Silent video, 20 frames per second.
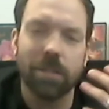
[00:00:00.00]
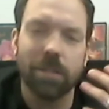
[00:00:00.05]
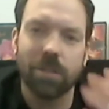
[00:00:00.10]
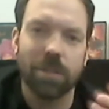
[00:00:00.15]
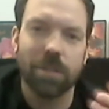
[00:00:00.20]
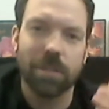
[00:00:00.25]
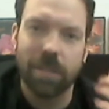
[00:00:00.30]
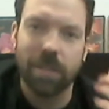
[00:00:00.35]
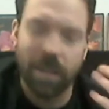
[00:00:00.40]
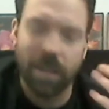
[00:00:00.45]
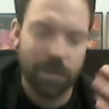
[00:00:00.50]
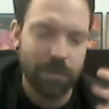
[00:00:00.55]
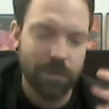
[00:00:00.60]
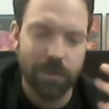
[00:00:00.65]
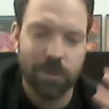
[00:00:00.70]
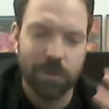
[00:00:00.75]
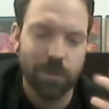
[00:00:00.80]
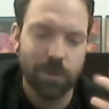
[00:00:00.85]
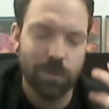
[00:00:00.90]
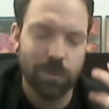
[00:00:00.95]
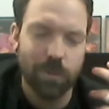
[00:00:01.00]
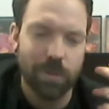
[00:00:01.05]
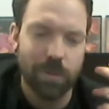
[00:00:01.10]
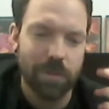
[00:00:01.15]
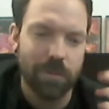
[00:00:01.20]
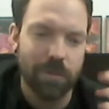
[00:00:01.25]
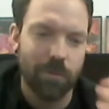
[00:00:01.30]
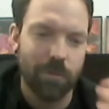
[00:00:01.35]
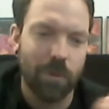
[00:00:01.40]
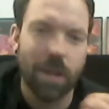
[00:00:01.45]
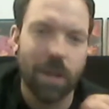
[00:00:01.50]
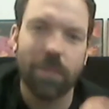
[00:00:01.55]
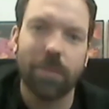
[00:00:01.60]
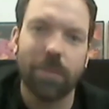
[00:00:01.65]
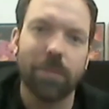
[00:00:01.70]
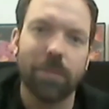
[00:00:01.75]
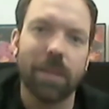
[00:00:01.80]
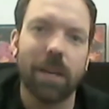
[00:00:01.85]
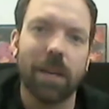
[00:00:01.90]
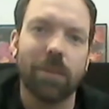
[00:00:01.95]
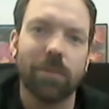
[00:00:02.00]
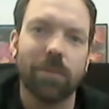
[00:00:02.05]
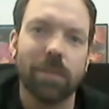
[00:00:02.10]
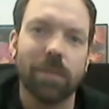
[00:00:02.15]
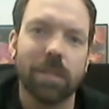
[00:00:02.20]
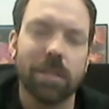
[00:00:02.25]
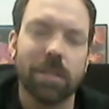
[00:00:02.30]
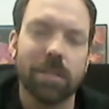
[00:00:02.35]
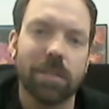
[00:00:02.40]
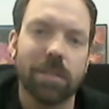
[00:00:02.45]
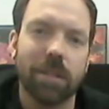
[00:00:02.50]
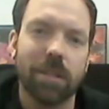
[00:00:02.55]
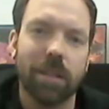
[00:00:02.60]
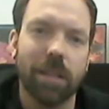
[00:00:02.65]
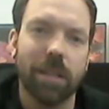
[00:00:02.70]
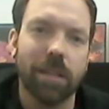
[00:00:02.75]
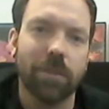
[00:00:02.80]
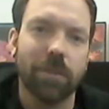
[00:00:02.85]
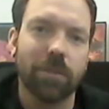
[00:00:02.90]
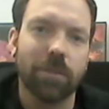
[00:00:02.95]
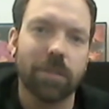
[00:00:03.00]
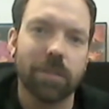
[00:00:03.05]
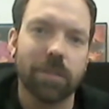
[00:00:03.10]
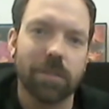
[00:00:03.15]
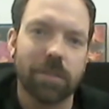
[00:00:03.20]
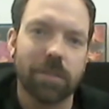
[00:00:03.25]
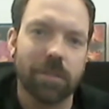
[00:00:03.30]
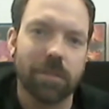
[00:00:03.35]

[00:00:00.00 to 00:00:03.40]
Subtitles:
I just have to write them down instantly, or